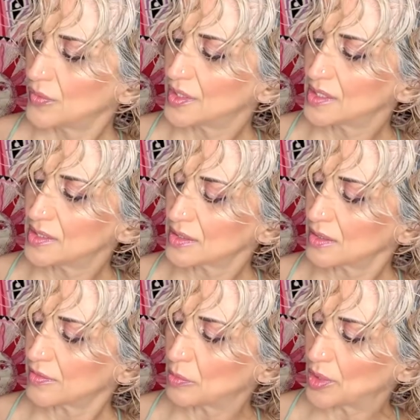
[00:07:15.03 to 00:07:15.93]
is,
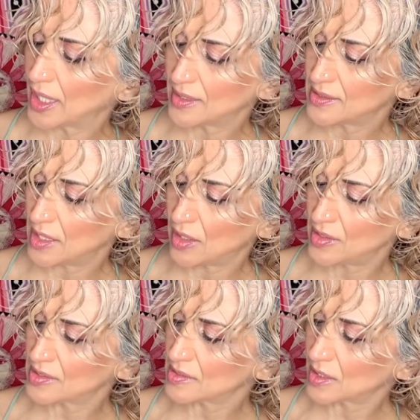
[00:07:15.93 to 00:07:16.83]
from what I can tell,
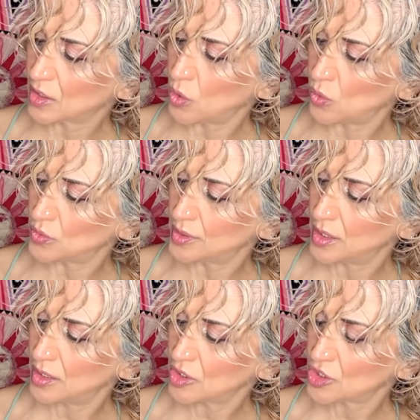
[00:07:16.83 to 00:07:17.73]
this is the cold
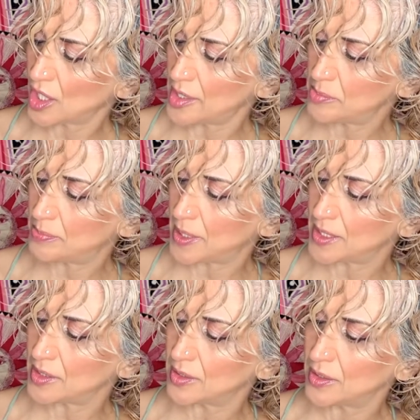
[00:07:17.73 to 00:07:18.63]
shot
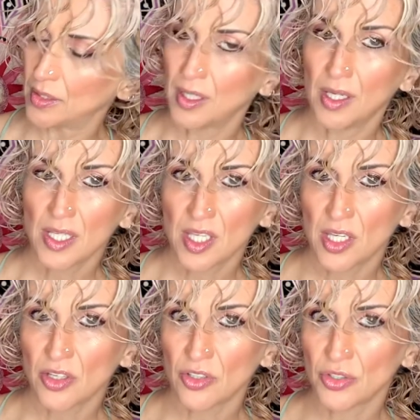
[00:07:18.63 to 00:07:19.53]
button.
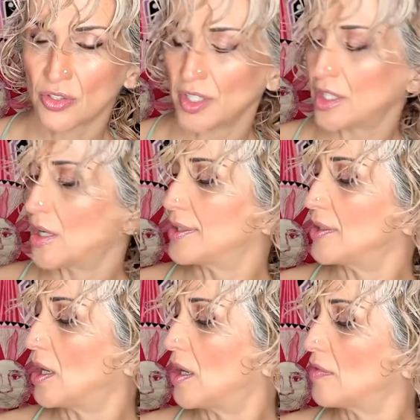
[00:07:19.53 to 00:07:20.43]
Here you turn it on and
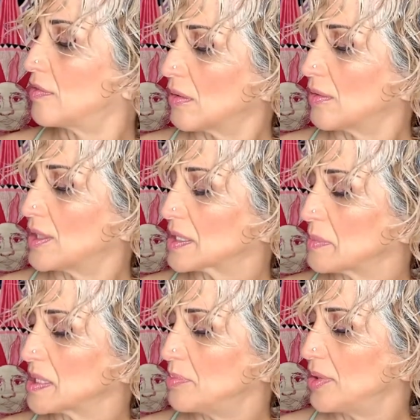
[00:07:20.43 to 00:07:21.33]
off. This
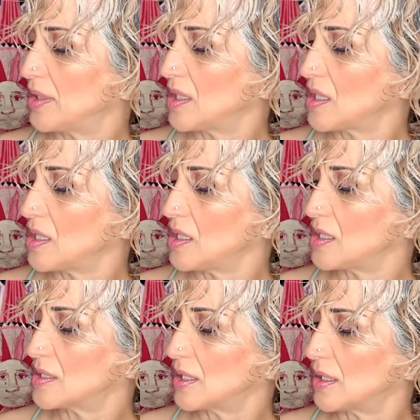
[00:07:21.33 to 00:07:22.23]
must be the
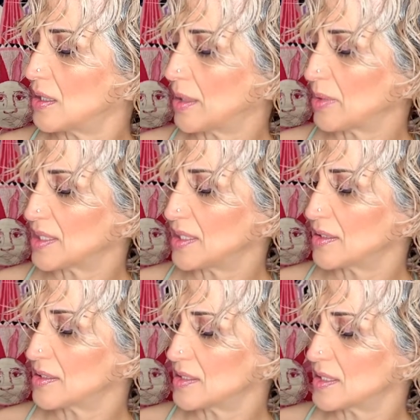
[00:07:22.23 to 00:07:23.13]
heat, and I'm guessing
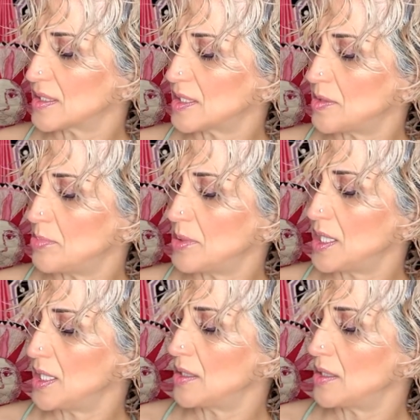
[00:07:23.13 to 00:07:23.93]
this is the speed.